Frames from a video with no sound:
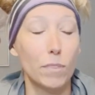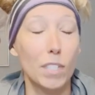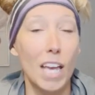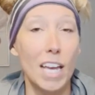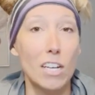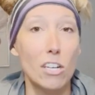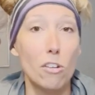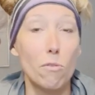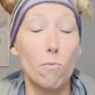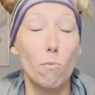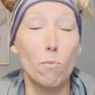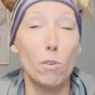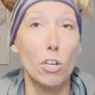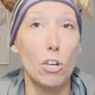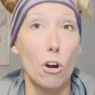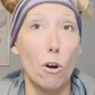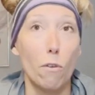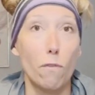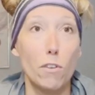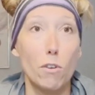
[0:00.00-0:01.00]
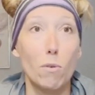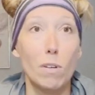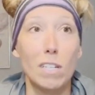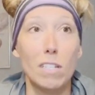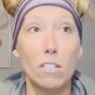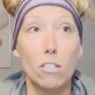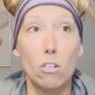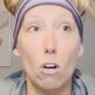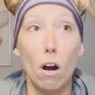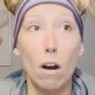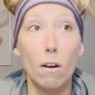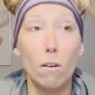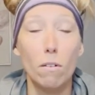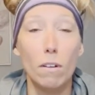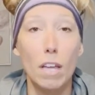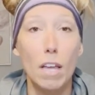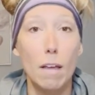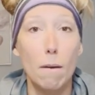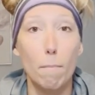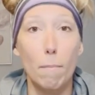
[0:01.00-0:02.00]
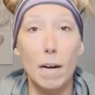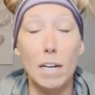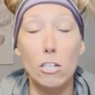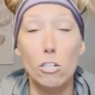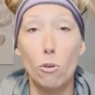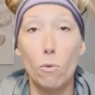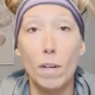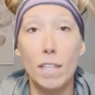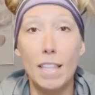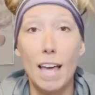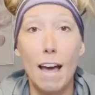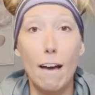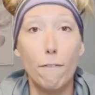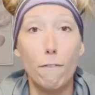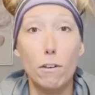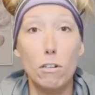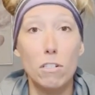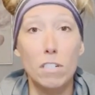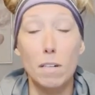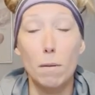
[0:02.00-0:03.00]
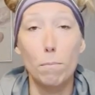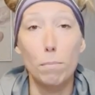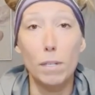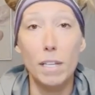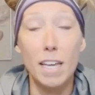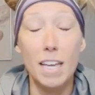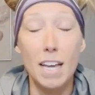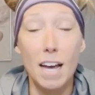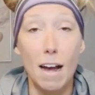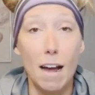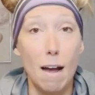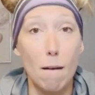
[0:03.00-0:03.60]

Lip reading: And if you can start by doing that for simply